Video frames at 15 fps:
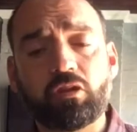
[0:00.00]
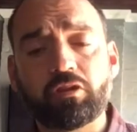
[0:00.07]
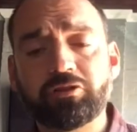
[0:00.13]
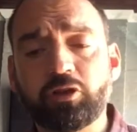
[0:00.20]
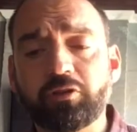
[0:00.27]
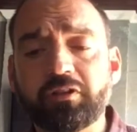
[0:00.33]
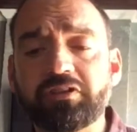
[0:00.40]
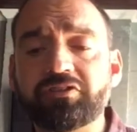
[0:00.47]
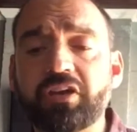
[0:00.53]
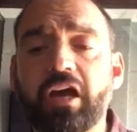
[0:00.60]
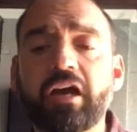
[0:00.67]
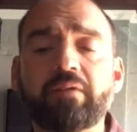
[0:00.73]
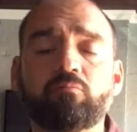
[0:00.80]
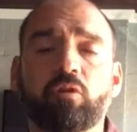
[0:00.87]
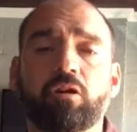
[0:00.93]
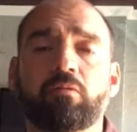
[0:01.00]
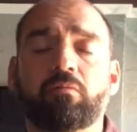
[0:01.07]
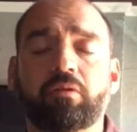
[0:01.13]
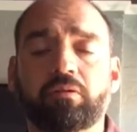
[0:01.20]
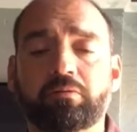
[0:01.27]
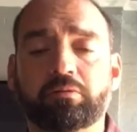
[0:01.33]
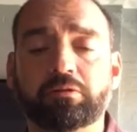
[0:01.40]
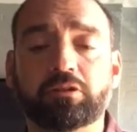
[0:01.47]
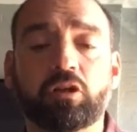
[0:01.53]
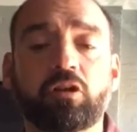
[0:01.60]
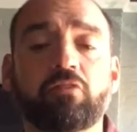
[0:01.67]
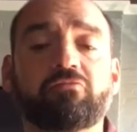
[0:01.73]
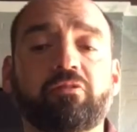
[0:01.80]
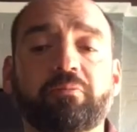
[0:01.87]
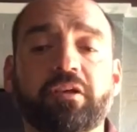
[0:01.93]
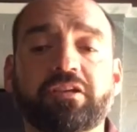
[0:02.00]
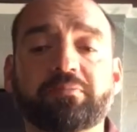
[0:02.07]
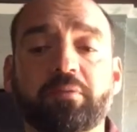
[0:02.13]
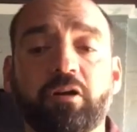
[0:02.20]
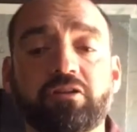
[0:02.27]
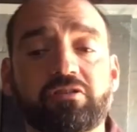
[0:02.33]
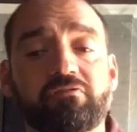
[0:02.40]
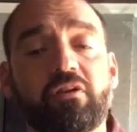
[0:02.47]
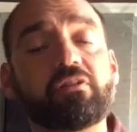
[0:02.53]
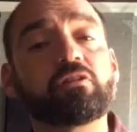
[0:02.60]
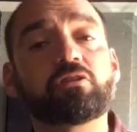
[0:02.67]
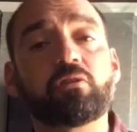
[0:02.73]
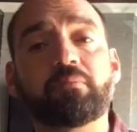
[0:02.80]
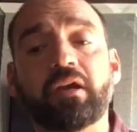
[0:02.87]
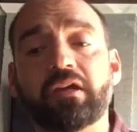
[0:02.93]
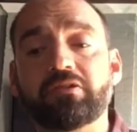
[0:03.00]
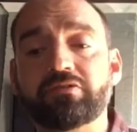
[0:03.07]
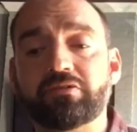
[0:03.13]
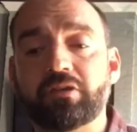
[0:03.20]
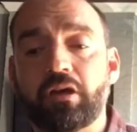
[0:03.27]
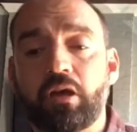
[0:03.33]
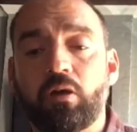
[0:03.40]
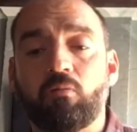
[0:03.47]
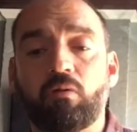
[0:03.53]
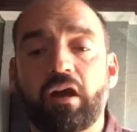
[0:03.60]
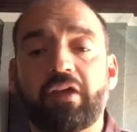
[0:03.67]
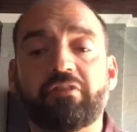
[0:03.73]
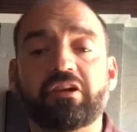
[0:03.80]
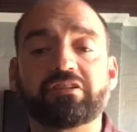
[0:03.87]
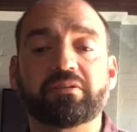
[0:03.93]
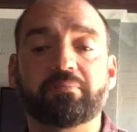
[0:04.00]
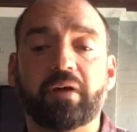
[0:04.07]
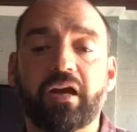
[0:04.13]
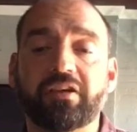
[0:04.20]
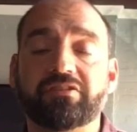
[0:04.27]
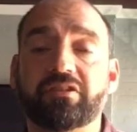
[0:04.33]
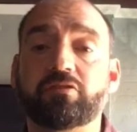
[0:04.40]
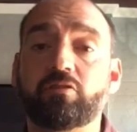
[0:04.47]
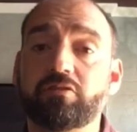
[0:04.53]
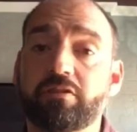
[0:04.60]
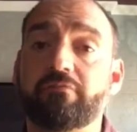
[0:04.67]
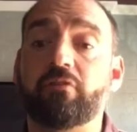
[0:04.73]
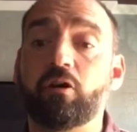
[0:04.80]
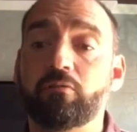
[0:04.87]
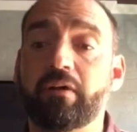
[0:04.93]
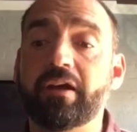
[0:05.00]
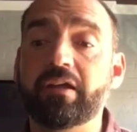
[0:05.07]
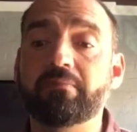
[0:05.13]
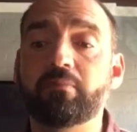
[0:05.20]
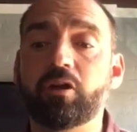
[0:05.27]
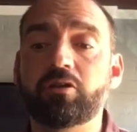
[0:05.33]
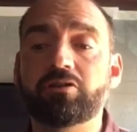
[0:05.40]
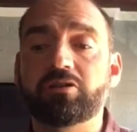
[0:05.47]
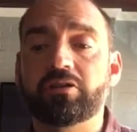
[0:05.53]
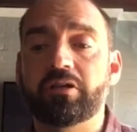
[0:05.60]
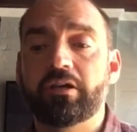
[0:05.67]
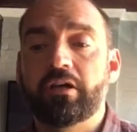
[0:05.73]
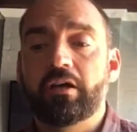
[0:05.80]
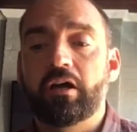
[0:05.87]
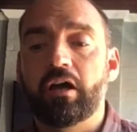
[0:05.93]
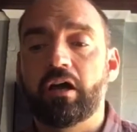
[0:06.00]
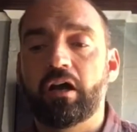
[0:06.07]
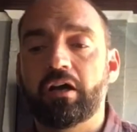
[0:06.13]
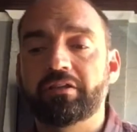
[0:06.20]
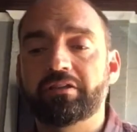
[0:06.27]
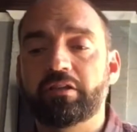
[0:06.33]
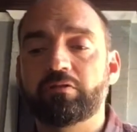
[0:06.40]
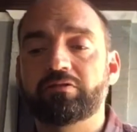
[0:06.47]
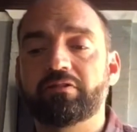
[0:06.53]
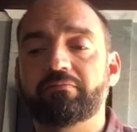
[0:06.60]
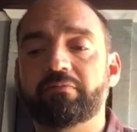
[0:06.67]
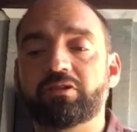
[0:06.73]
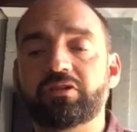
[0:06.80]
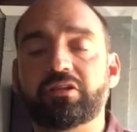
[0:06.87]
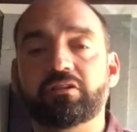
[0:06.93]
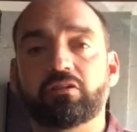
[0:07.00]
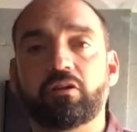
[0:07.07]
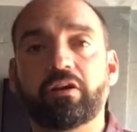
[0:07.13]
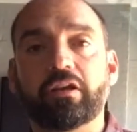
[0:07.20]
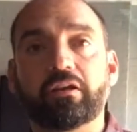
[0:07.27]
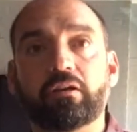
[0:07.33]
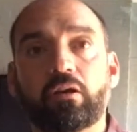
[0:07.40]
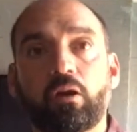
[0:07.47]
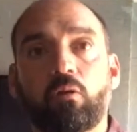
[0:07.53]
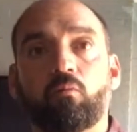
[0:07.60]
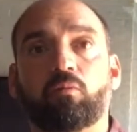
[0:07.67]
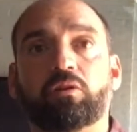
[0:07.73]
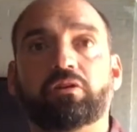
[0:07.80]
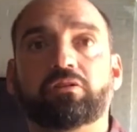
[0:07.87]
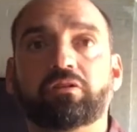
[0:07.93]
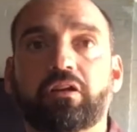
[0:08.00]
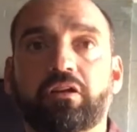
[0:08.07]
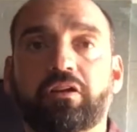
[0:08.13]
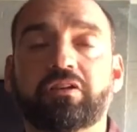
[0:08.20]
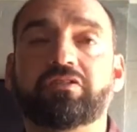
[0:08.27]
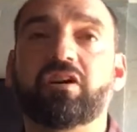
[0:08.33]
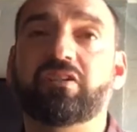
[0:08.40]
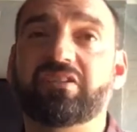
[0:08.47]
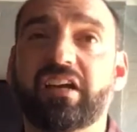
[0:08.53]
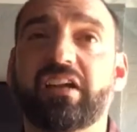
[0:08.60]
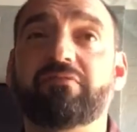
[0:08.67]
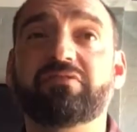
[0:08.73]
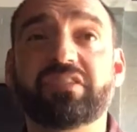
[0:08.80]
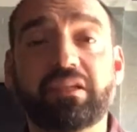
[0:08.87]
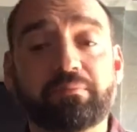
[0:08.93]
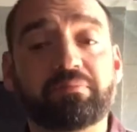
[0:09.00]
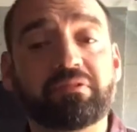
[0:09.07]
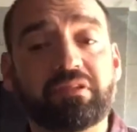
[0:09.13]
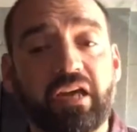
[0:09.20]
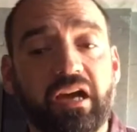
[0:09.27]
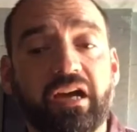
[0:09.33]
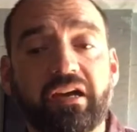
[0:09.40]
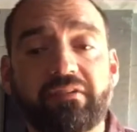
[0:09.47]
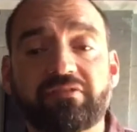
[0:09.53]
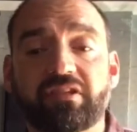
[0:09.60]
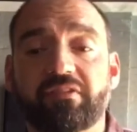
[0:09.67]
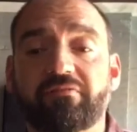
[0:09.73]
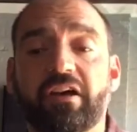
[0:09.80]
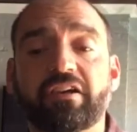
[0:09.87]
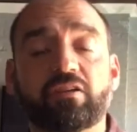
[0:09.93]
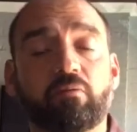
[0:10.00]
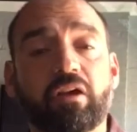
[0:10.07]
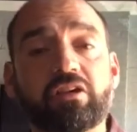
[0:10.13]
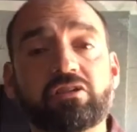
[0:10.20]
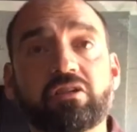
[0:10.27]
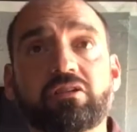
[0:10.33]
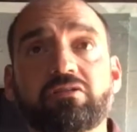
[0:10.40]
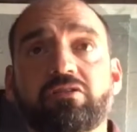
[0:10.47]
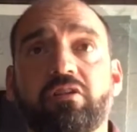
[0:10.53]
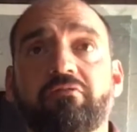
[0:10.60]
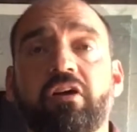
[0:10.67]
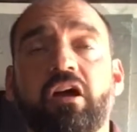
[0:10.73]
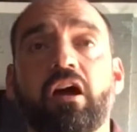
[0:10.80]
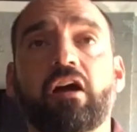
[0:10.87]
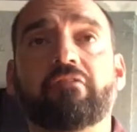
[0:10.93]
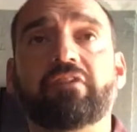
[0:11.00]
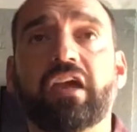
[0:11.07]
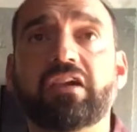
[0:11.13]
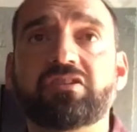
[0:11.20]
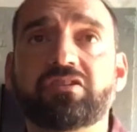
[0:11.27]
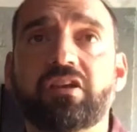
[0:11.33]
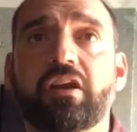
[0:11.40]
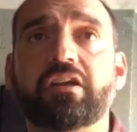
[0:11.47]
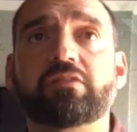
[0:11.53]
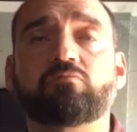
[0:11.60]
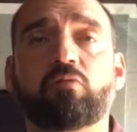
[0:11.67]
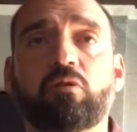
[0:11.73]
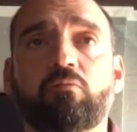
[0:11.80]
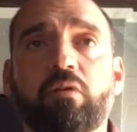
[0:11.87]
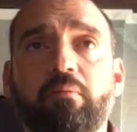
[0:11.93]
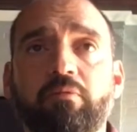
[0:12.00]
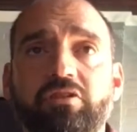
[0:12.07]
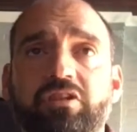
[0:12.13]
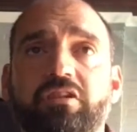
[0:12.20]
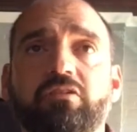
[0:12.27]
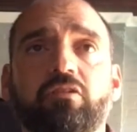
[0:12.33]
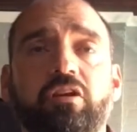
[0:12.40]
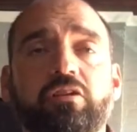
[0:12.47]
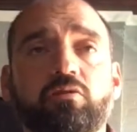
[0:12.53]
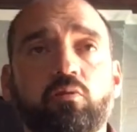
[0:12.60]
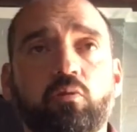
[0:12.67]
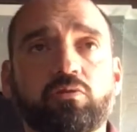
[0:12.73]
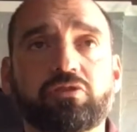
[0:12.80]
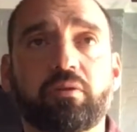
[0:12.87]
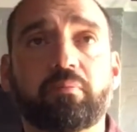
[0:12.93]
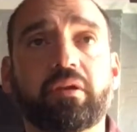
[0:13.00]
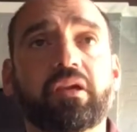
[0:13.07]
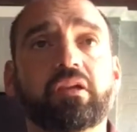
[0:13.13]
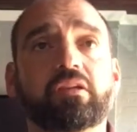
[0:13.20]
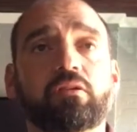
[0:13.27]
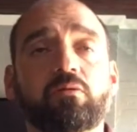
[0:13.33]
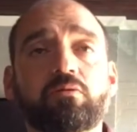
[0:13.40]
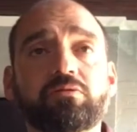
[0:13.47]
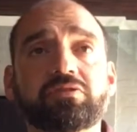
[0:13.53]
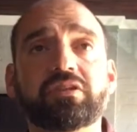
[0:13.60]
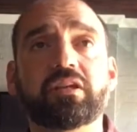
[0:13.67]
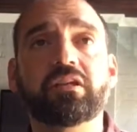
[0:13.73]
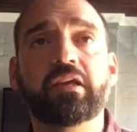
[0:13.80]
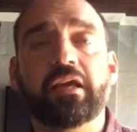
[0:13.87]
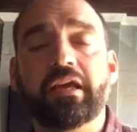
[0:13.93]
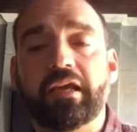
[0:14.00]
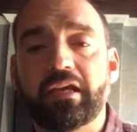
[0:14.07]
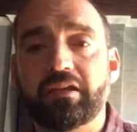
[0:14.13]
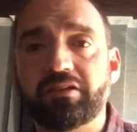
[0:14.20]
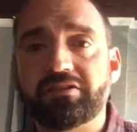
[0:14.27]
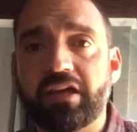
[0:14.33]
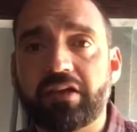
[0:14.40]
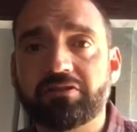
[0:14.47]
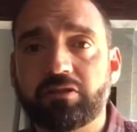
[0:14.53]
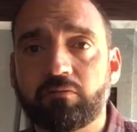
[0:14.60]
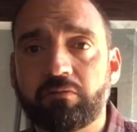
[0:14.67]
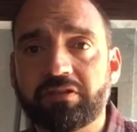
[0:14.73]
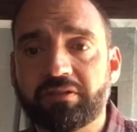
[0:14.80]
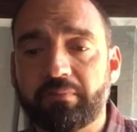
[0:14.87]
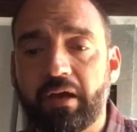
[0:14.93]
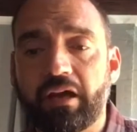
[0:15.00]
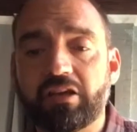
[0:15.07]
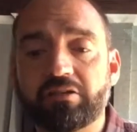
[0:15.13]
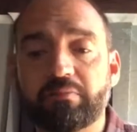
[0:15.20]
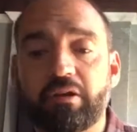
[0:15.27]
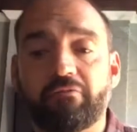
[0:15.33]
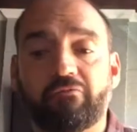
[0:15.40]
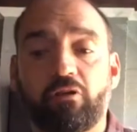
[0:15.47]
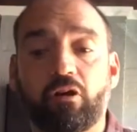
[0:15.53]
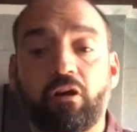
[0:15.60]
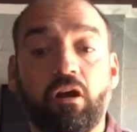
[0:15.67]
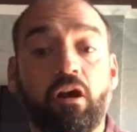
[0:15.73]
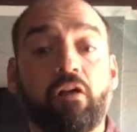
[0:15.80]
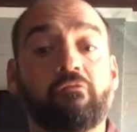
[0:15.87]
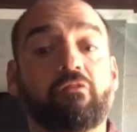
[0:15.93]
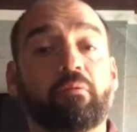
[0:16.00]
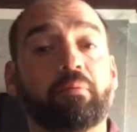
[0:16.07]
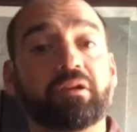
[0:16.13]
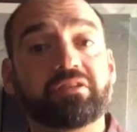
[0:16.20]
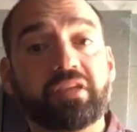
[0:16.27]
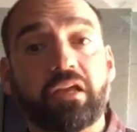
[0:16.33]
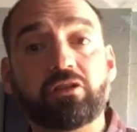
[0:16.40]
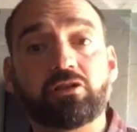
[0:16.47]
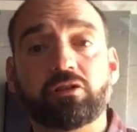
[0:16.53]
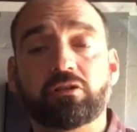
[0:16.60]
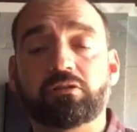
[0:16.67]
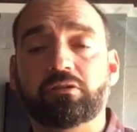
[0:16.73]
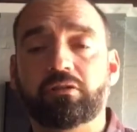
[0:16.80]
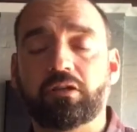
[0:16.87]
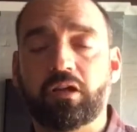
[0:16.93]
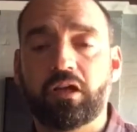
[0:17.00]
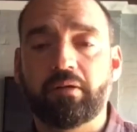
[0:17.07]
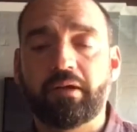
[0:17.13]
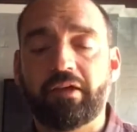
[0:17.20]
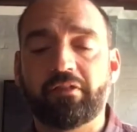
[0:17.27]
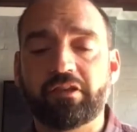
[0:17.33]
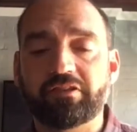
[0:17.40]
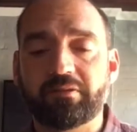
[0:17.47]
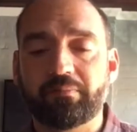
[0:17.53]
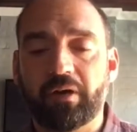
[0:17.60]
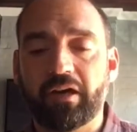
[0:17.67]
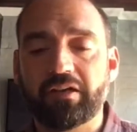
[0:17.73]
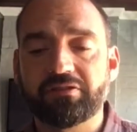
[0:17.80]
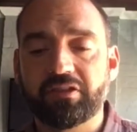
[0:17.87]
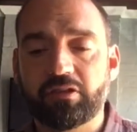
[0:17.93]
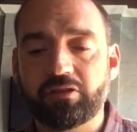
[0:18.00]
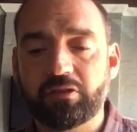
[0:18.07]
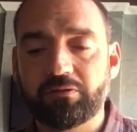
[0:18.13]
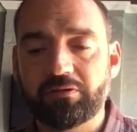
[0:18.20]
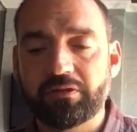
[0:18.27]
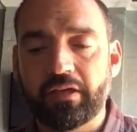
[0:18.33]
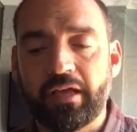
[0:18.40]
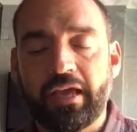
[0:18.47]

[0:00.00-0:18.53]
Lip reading: During this time, we will learn from the experience of other domains where ethics and bias issues have already emerged in the use of machine learning. We'll conduct kind of deep dives and evaluations of case studies where machine learning tools are being used in disaster risk management for potential ethics and bias issues.